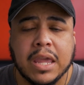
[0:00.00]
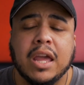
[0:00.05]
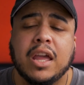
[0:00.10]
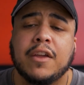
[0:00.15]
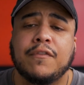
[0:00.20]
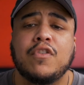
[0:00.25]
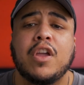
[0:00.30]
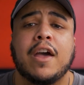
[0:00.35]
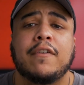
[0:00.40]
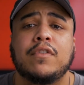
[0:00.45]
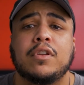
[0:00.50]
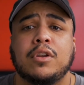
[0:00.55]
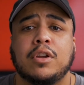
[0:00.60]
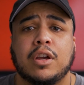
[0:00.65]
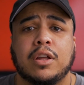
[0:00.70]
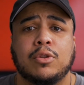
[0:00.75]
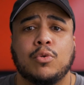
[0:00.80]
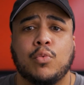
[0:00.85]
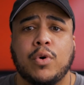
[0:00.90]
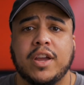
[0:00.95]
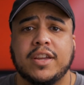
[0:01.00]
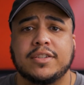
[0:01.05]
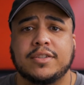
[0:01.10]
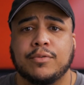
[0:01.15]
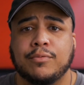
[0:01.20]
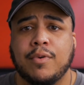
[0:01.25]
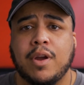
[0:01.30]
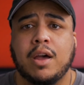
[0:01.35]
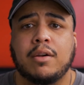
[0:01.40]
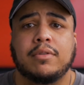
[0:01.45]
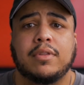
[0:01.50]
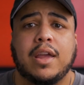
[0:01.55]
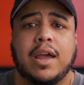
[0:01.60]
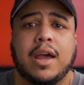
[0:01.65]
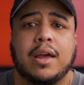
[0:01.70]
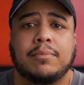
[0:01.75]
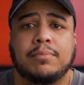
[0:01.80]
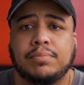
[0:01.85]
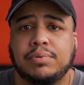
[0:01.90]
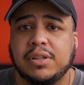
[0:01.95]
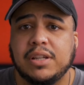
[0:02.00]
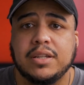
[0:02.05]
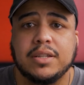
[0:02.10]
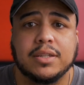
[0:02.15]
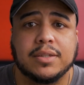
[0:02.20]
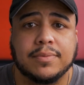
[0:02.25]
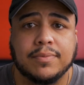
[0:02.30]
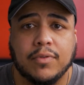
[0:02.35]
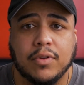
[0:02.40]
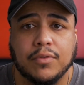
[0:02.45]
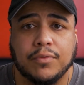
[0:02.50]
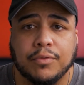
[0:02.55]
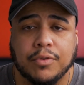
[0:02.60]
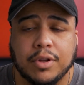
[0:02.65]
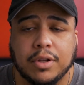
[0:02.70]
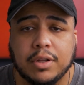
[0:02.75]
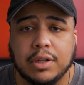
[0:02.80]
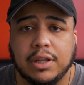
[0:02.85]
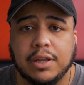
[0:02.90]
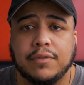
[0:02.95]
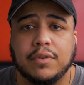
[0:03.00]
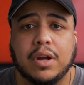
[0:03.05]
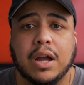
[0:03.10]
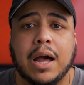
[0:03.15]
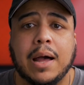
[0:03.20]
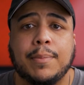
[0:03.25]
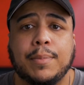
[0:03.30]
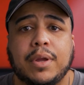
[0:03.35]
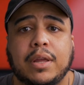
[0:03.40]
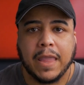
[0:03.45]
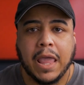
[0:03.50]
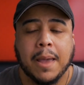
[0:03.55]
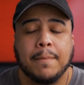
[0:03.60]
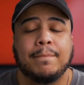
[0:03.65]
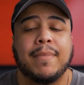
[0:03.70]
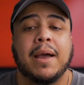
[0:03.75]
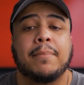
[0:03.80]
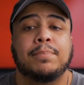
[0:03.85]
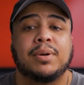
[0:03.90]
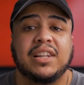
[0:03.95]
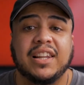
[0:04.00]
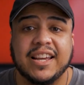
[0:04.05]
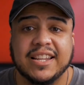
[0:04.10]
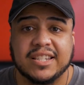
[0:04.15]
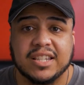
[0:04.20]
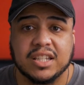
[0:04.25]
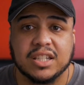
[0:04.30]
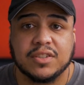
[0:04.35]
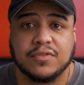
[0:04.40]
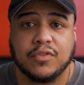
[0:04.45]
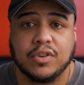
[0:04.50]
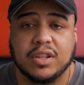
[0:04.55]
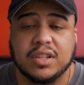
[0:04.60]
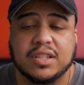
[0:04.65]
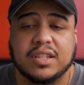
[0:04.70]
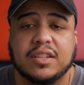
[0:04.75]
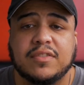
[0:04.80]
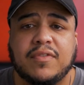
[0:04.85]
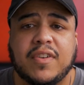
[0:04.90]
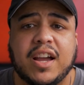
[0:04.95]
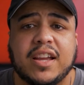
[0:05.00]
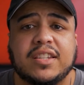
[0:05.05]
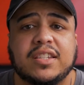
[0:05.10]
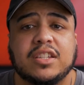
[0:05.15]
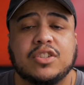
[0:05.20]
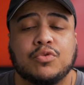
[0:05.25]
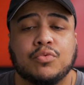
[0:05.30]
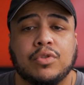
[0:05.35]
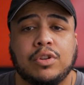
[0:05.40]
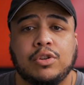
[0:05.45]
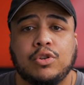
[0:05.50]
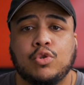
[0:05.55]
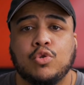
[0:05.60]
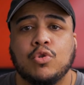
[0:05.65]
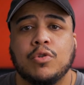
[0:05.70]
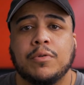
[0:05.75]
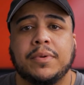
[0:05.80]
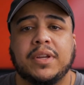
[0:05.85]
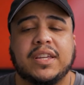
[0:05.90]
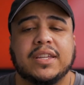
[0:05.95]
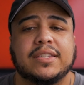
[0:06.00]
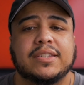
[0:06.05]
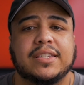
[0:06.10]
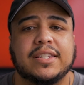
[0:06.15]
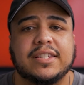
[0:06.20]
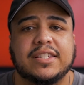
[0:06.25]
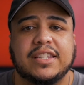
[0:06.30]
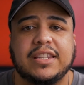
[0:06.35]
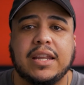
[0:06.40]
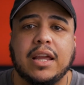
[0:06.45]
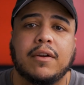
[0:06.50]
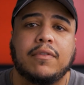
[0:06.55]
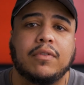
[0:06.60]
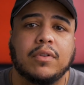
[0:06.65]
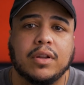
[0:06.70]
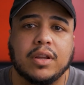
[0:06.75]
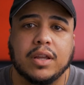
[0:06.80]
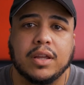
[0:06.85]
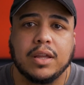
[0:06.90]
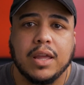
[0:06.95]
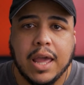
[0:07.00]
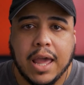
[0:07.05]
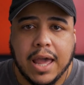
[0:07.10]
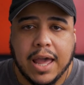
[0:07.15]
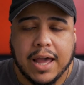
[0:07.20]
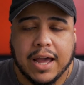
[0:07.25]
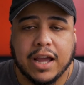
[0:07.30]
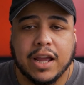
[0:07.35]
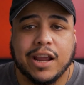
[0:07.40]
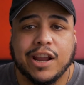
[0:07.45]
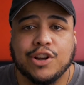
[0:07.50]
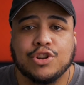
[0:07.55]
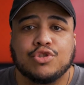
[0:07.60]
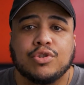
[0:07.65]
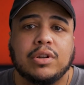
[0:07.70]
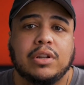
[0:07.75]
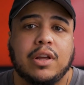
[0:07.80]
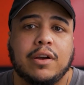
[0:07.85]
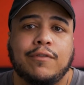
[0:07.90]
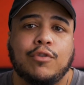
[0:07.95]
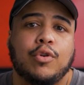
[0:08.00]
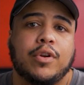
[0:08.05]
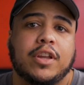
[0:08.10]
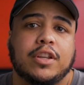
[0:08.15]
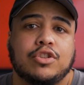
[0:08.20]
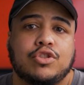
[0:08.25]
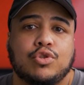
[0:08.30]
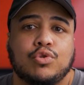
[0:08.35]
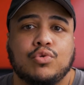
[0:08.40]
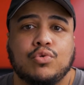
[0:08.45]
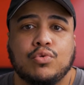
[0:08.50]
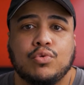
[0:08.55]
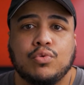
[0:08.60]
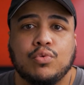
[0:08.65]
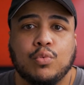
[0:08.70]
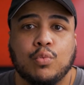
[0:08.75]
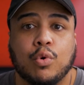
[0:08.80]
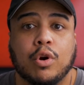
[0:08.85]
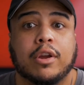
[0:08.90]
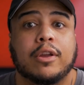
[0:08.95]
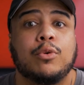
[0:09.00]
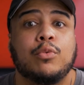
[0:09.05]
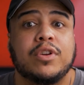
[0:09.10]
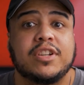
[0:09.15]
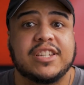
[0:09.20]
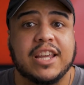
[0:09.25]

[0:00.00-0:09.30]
If you have any other ways around that, please feel free to leave a comment. My pluses for this device is really cool because it's definitely an entry level into working with